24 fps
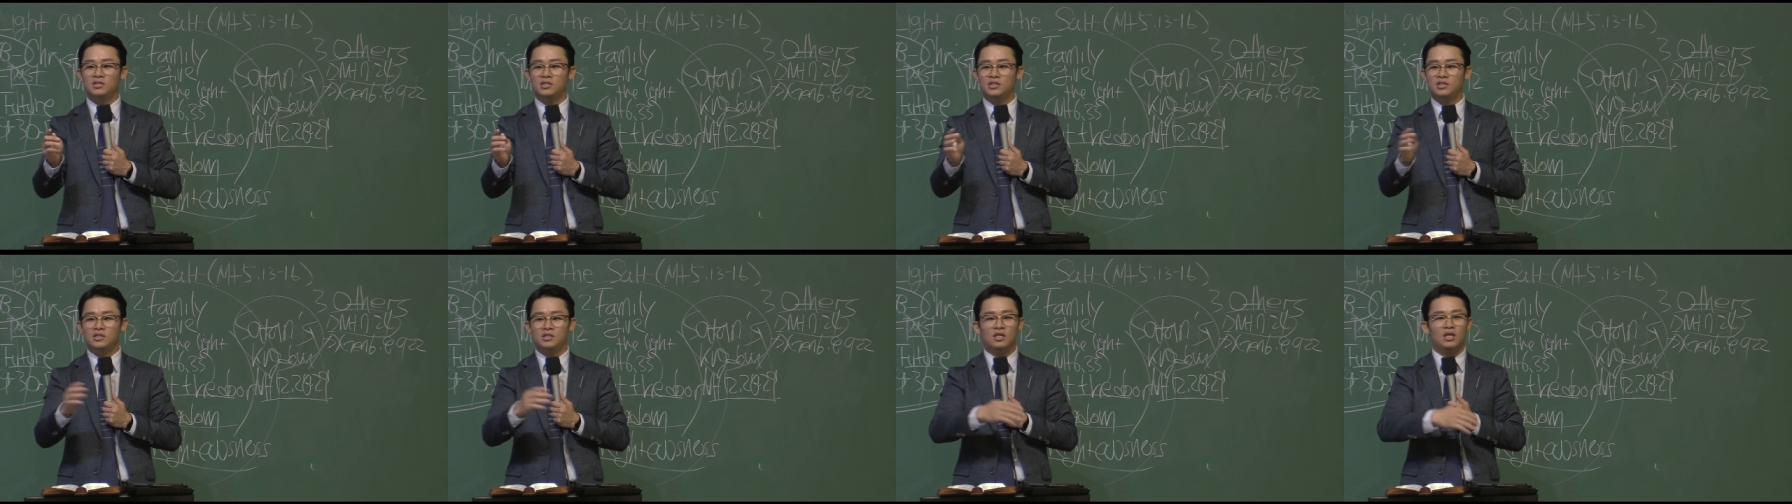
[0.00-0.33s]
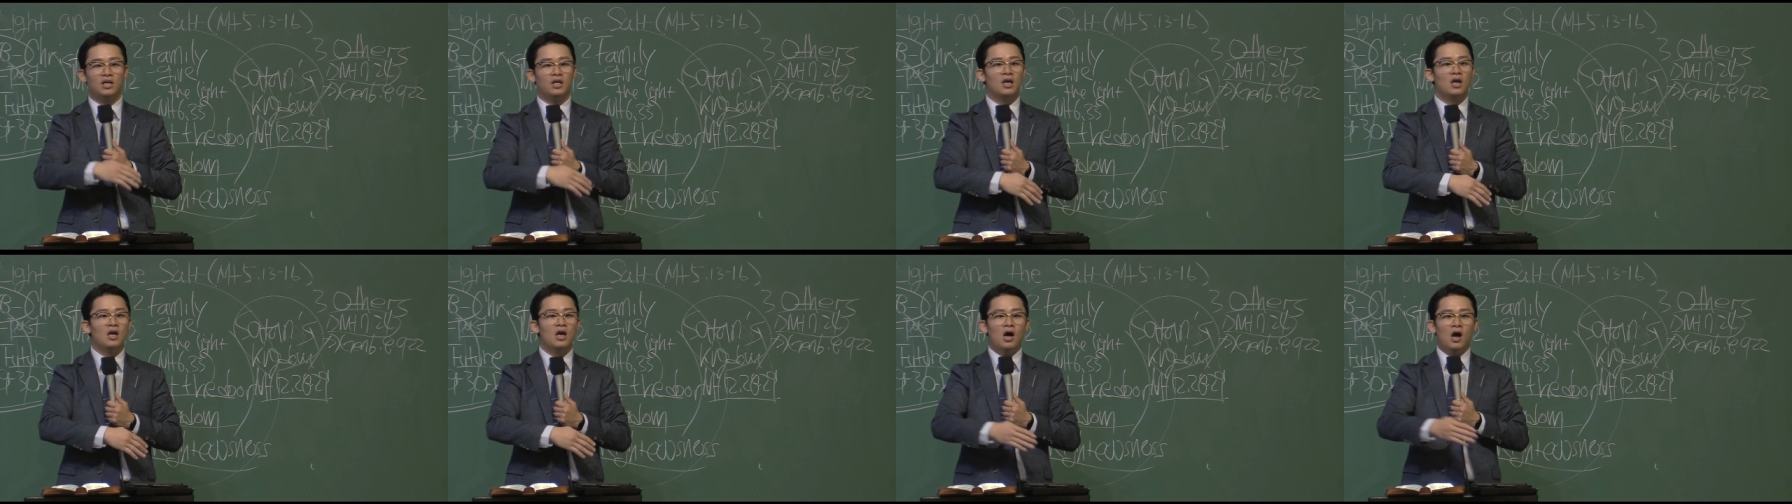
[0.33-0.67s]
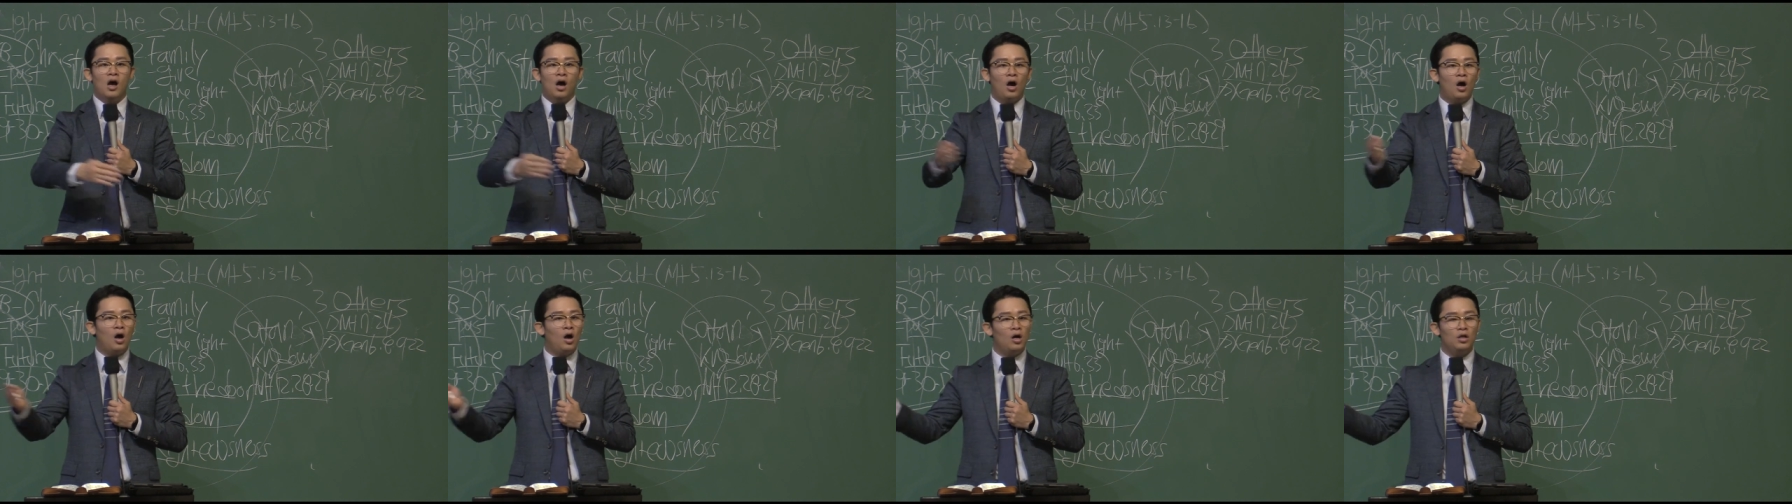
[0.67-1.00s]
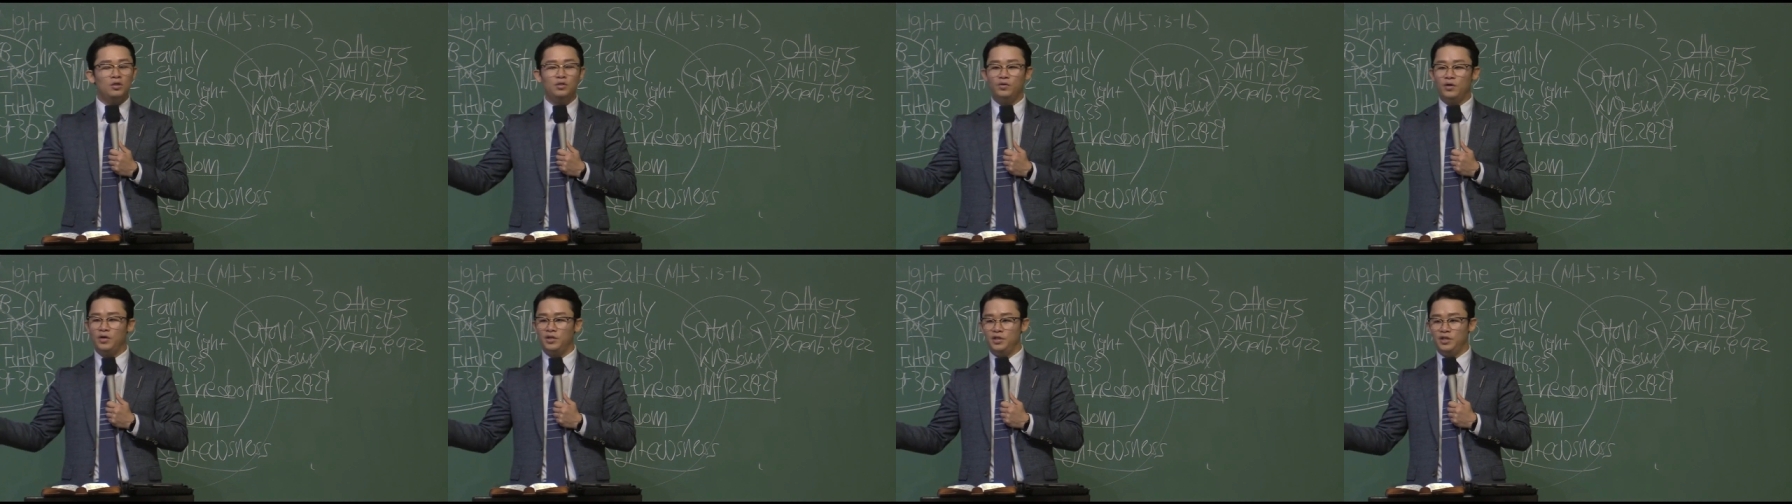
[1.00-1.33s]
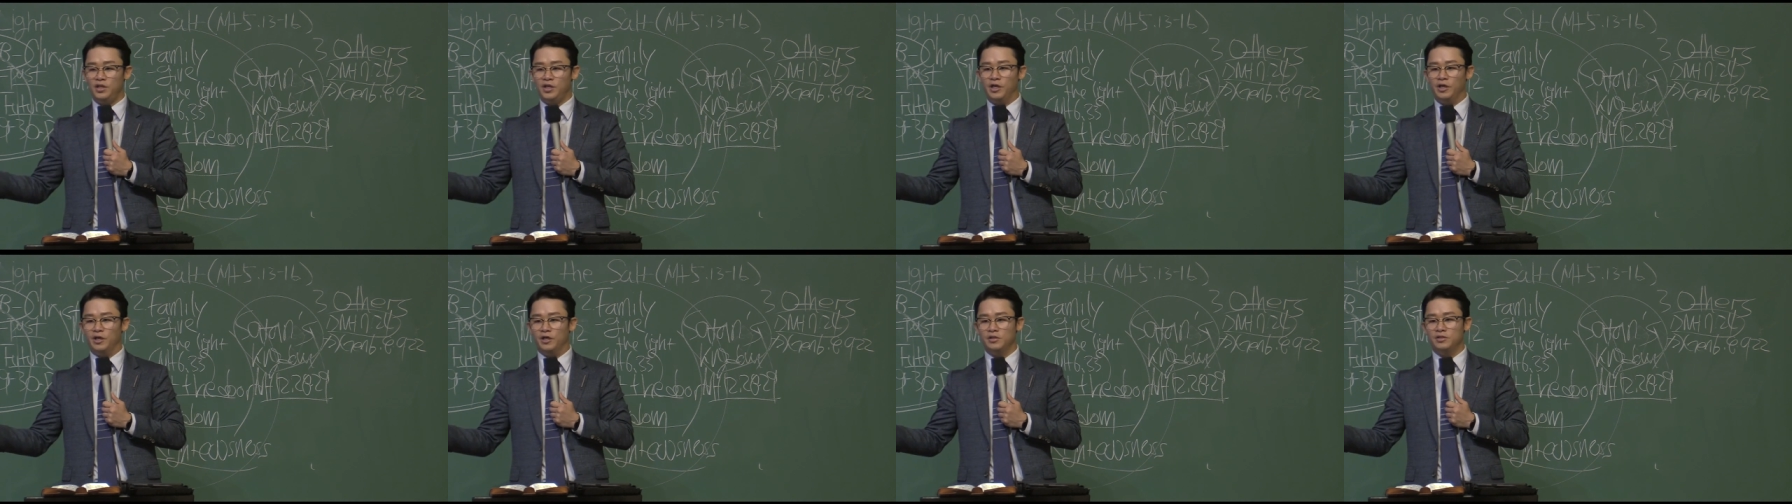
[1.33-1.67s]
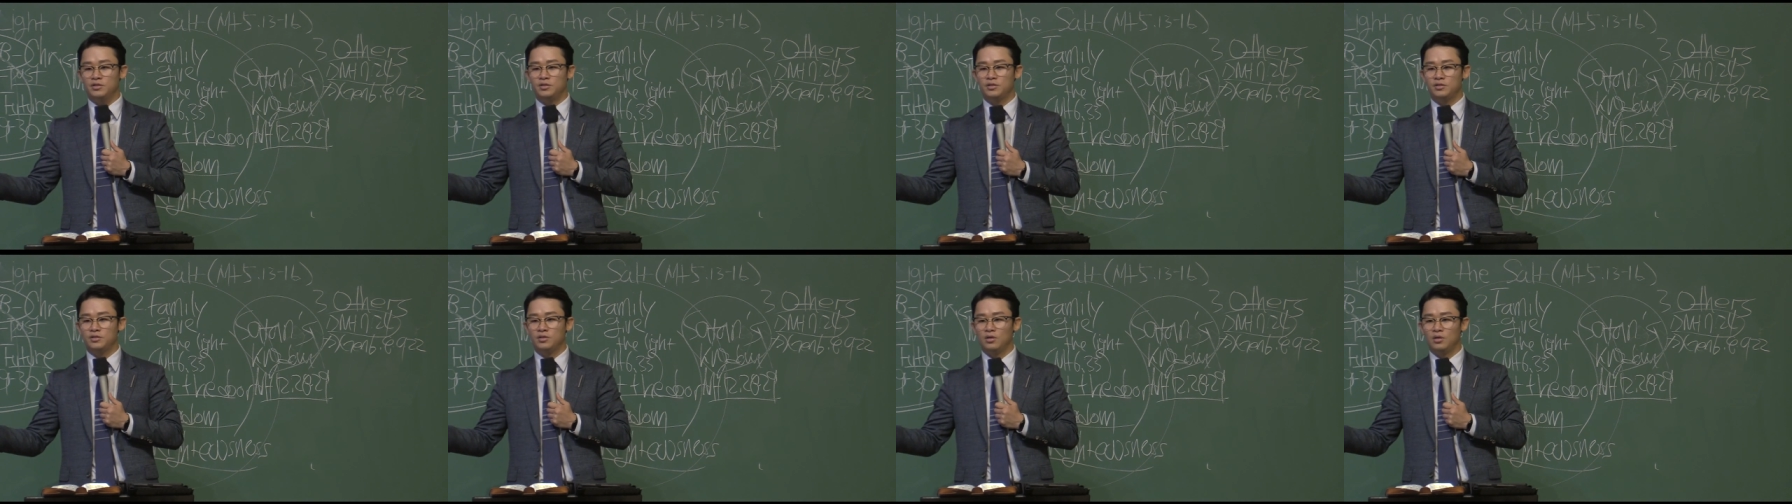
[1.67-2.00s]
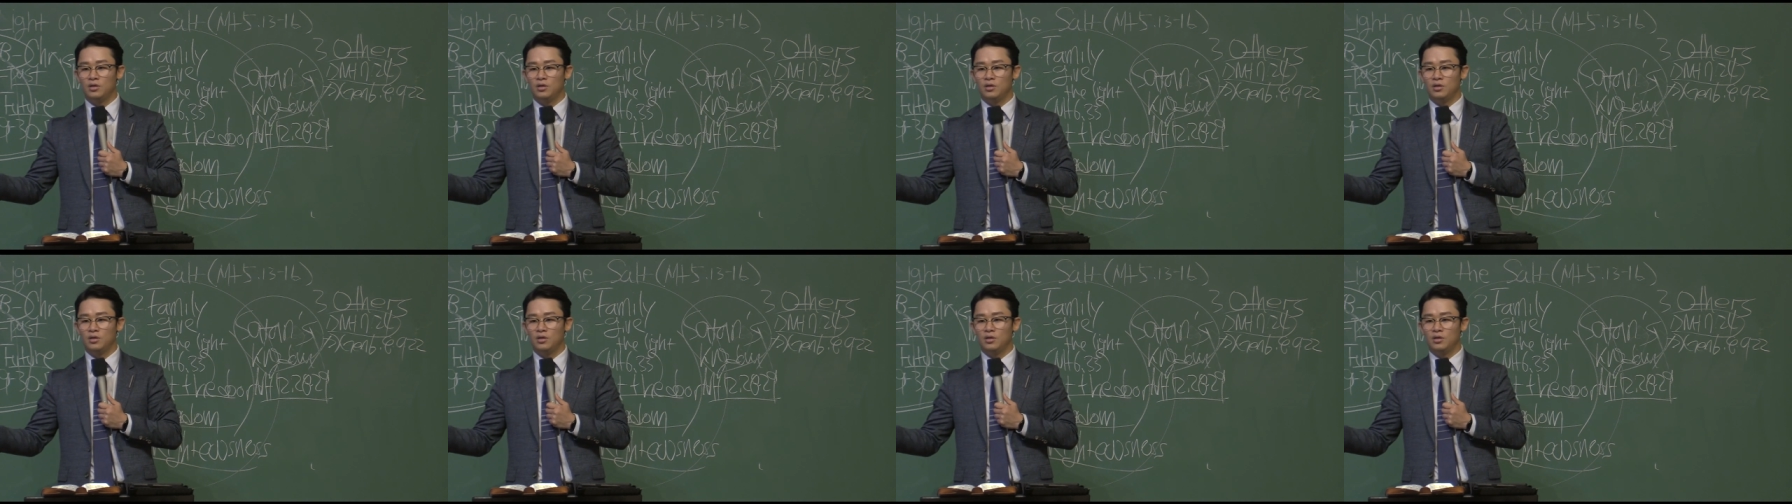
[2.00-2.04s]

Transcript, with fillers: It's like 100 years.